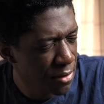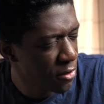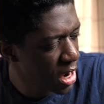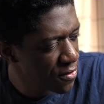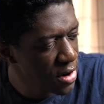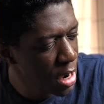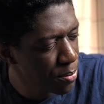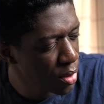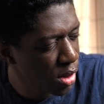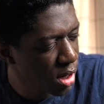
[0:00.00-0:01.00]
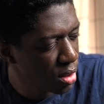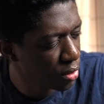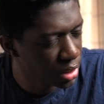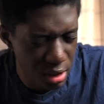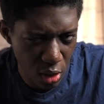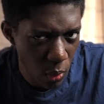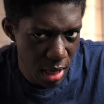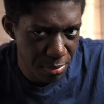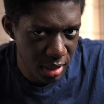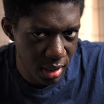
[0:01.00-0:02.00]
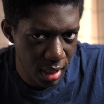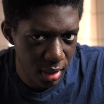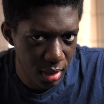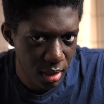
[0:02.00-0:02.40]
for every emperor, or is this a Whitebeard thing?